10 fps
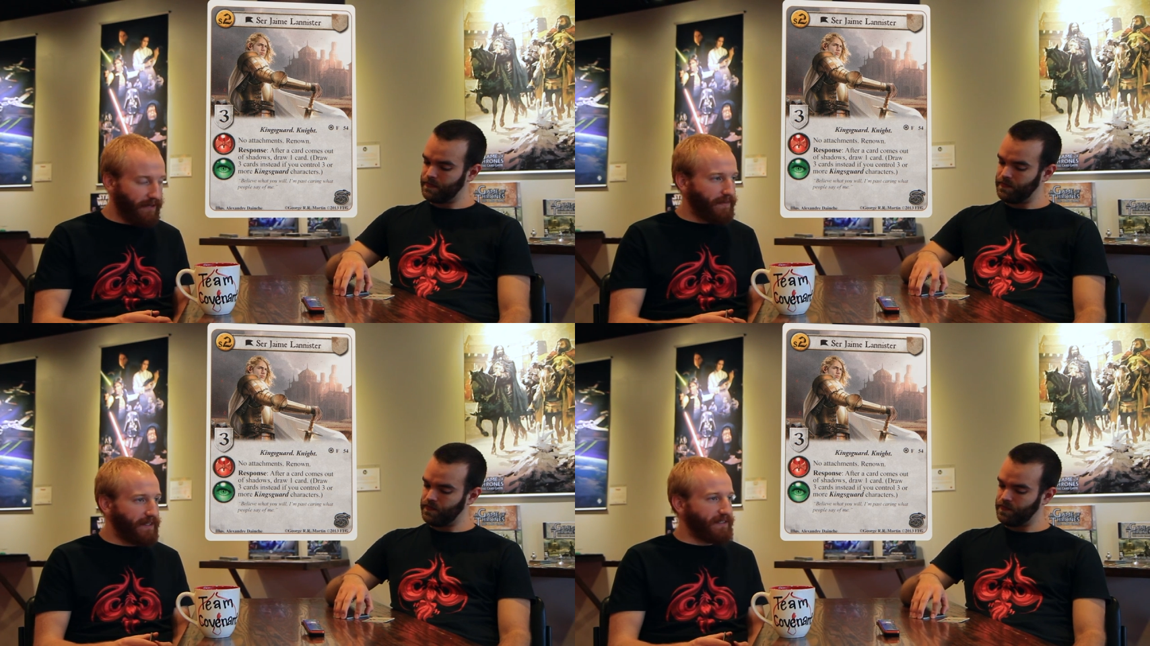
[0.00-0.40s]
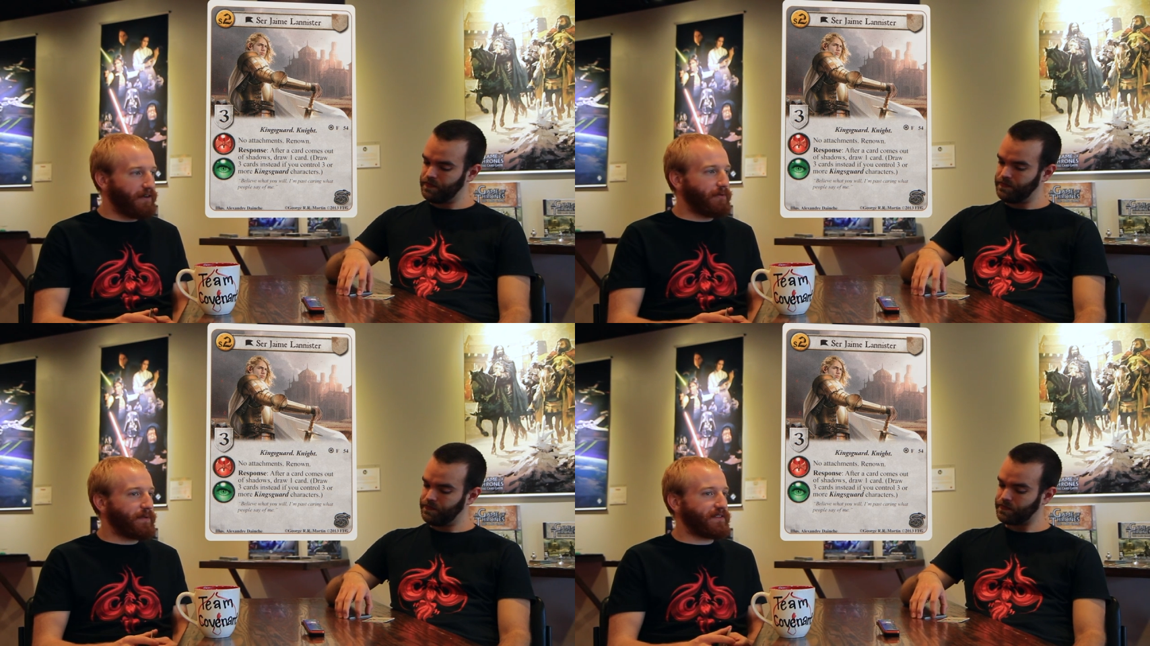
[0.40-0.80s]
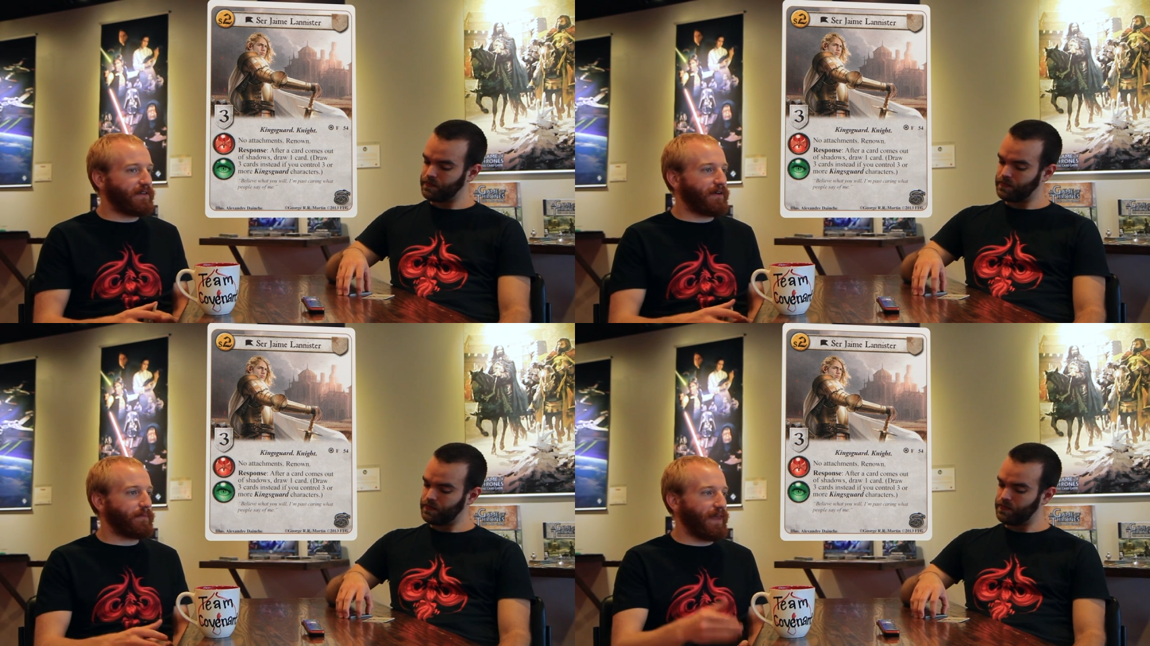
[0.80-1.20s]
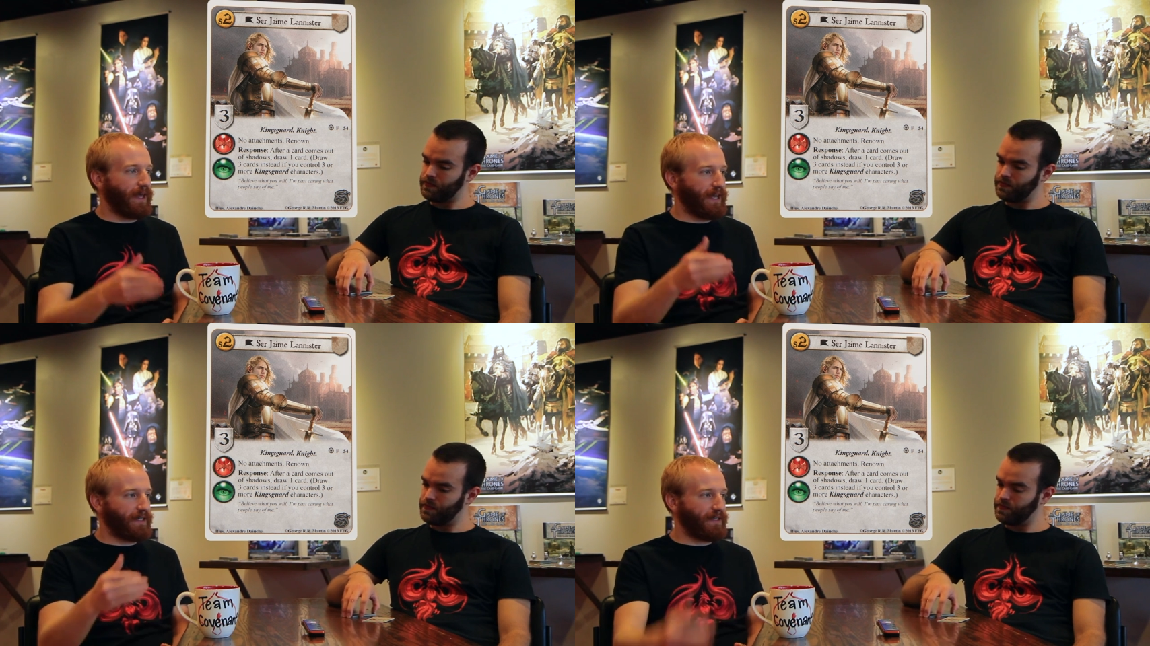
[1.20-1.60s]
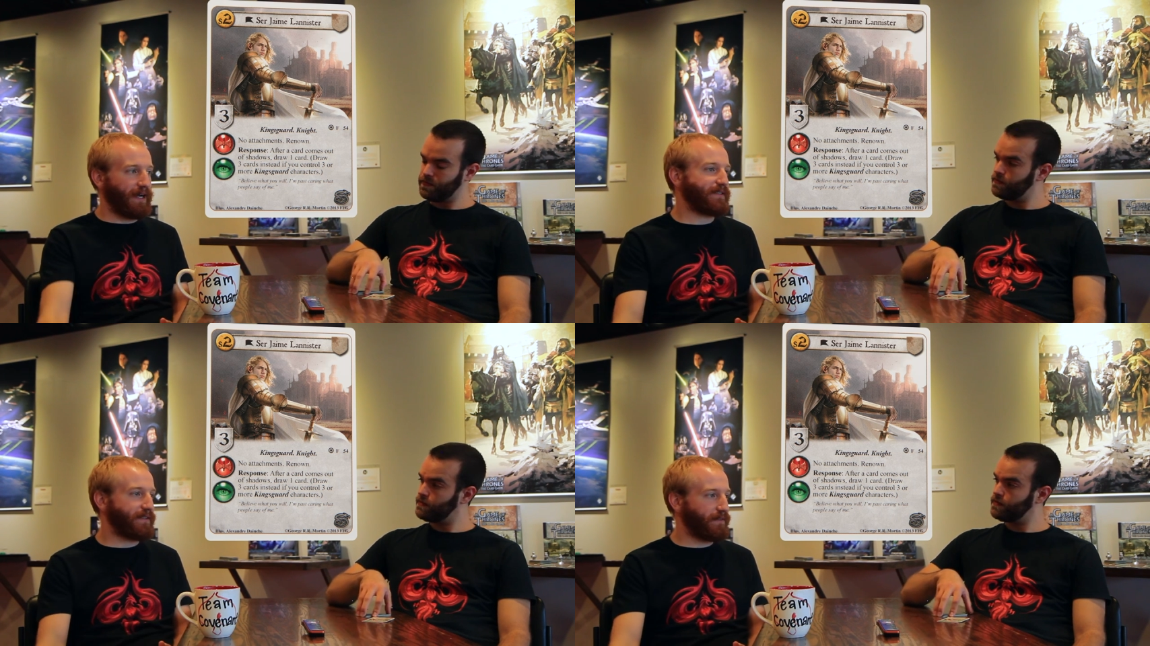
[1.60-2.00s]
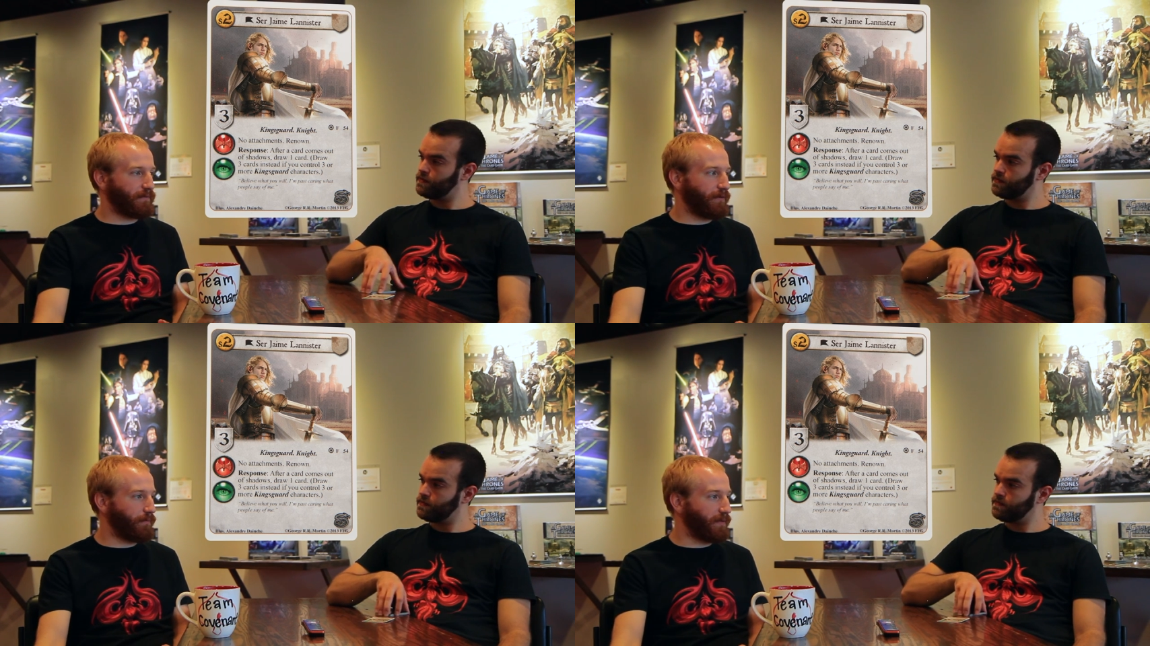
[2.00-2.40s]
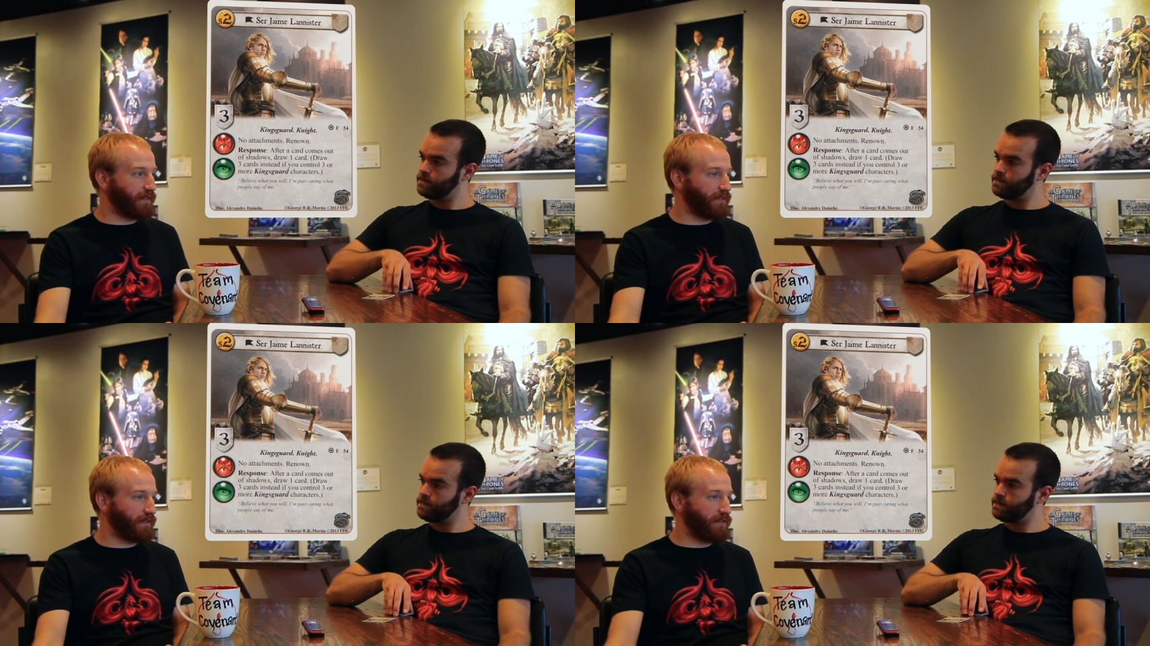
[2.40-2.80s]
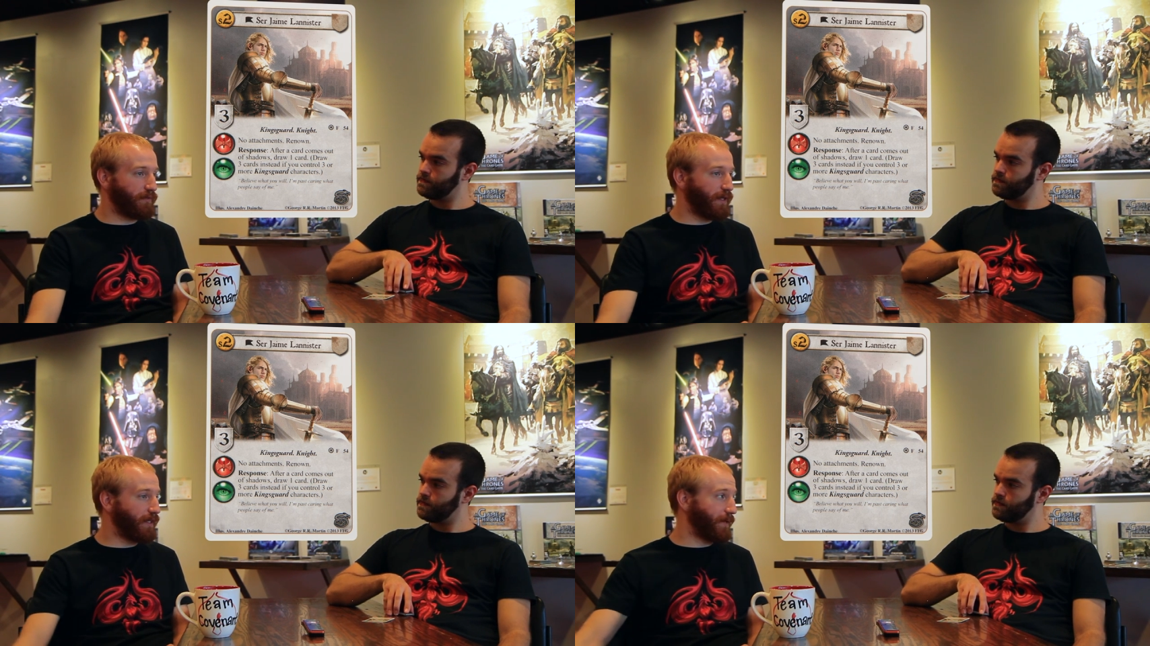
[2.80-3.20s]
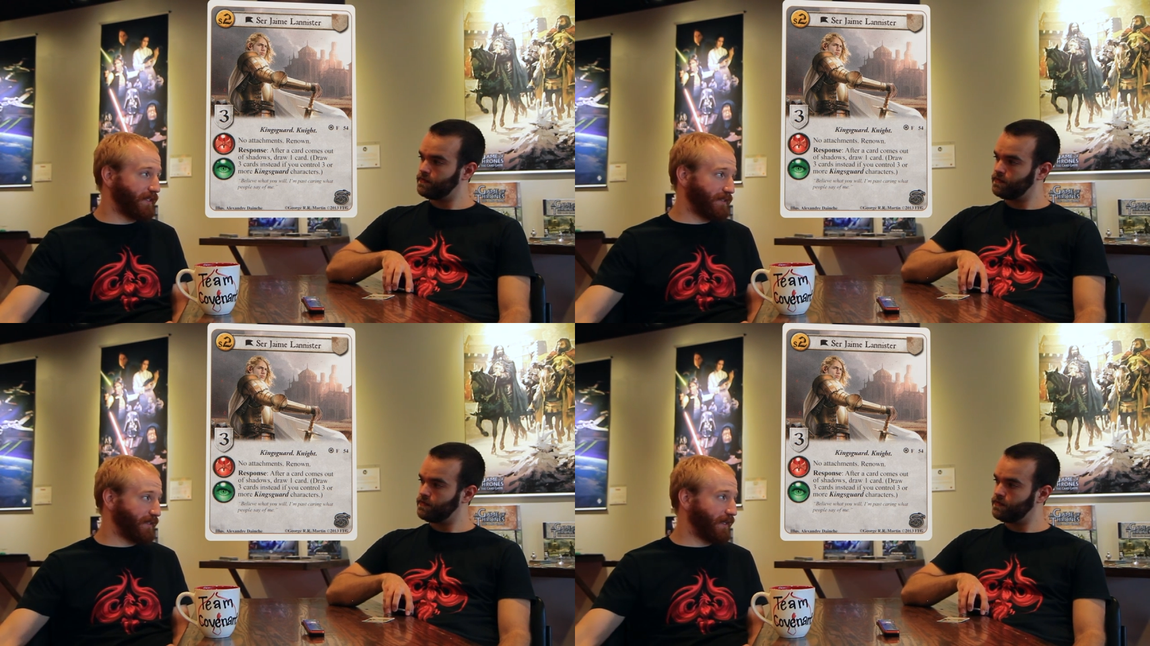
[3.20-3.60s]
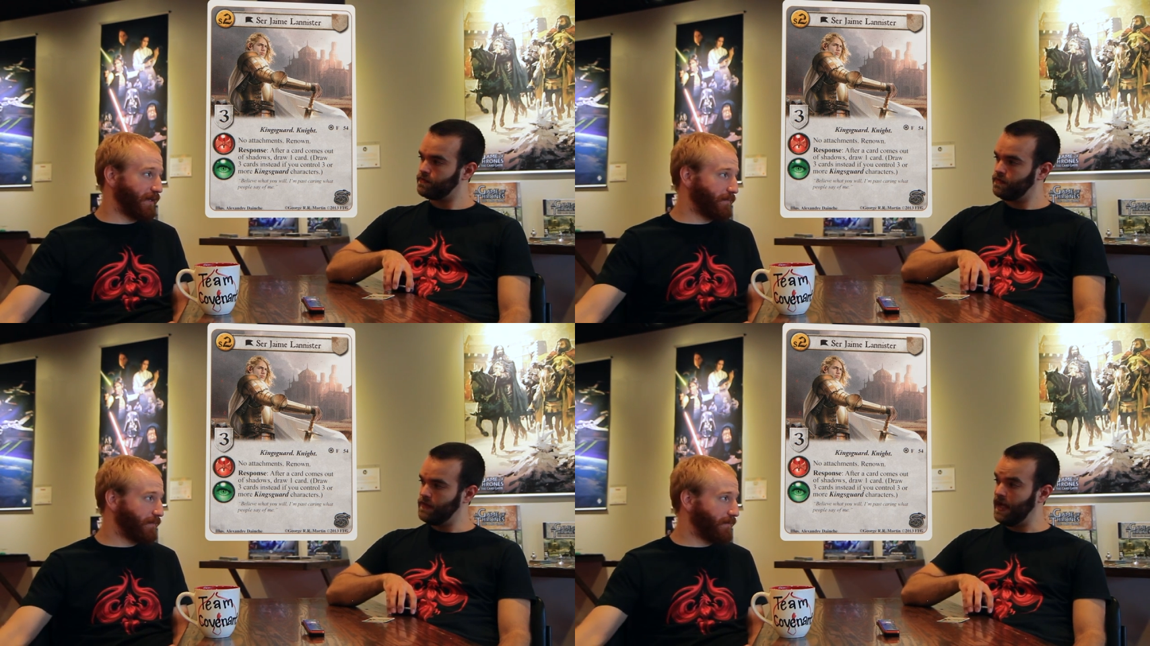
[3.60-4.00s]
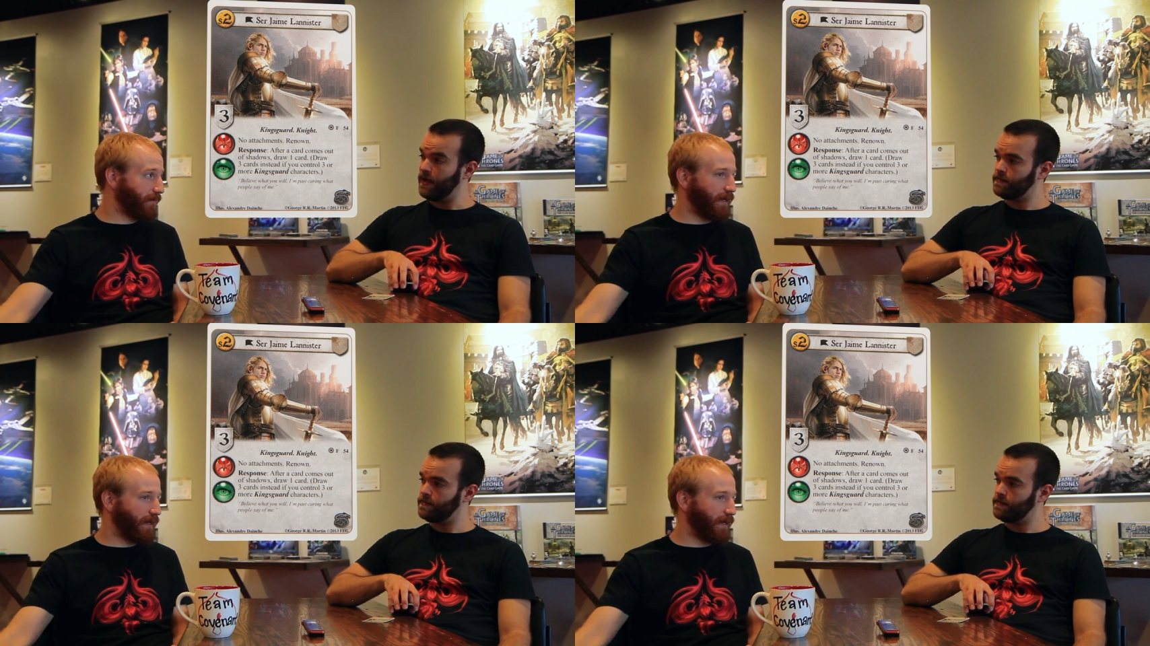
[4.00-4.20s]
Speaker 1: This opens up a Knights of the Realm build to anybody in the game. Yeah.